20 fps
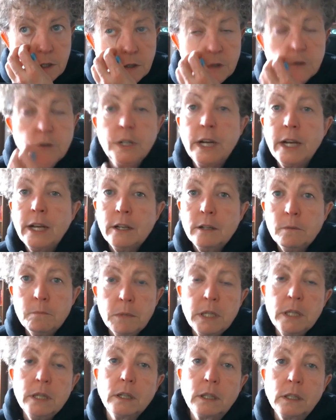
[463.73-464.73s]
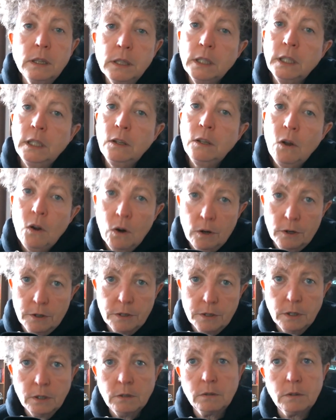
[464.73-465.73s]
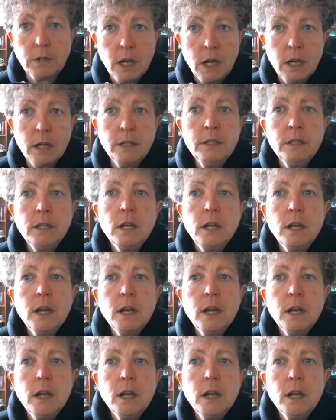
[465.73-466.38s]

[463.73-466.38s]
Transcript: "Create in me a clean heart, O God,